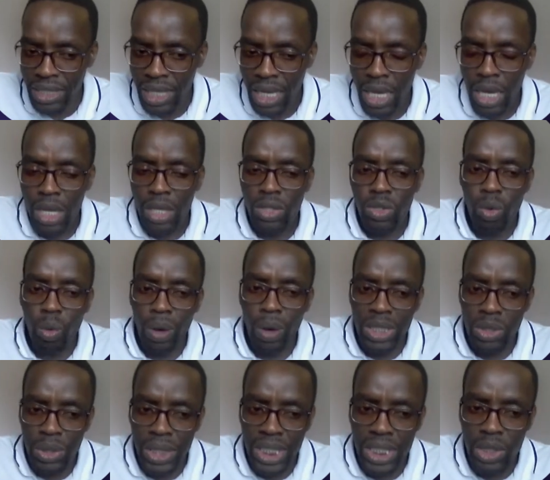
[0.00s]
So what
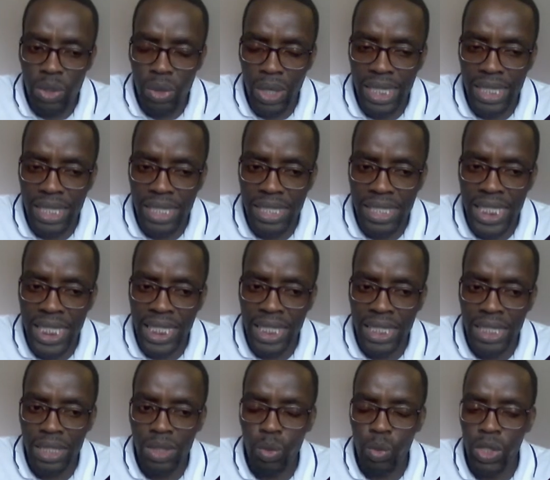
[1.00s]
we need to understand
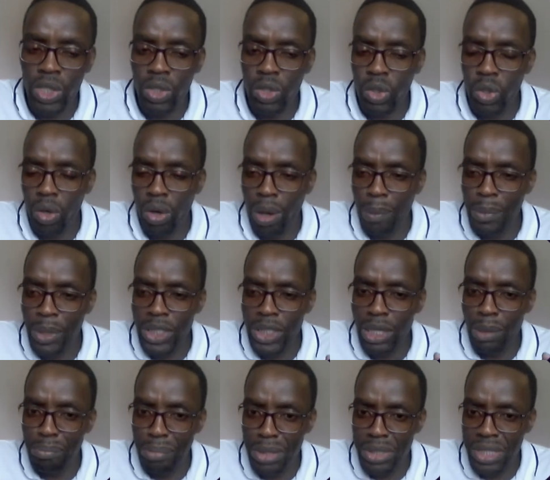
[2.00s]
is when we talk about a
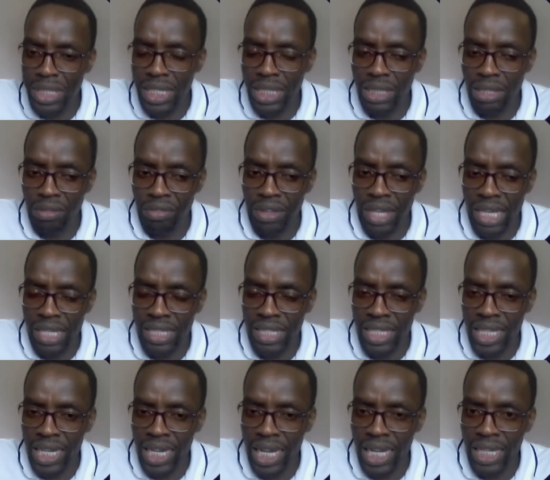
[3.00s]
positive
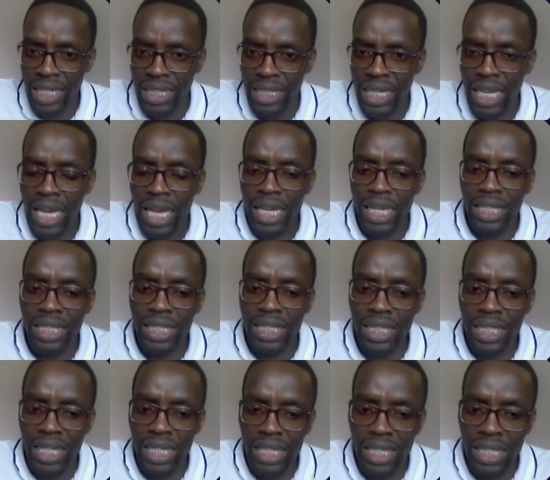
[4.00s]
externality,
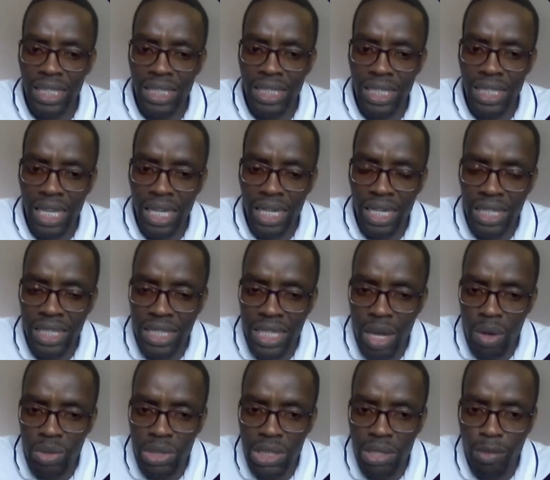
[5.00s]
it
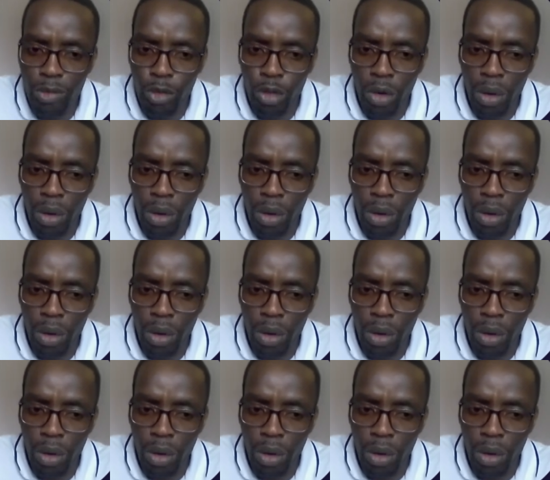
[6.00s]
results from